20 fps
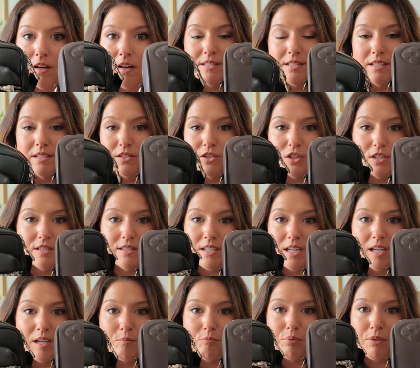This is
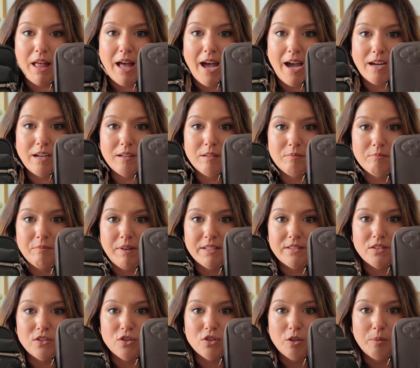just a black
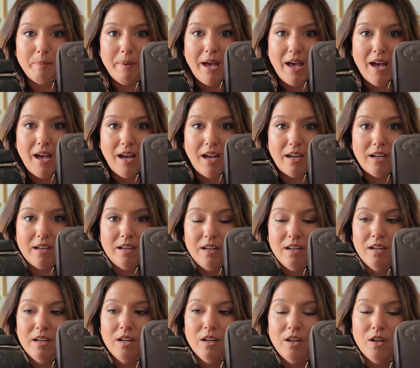messenger bag
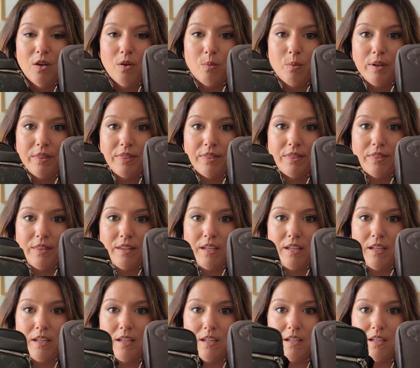with
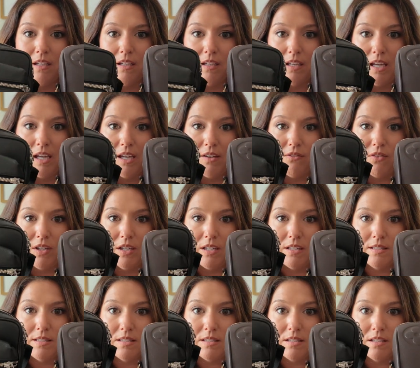the
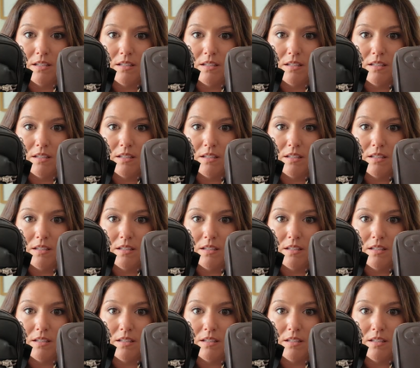canvas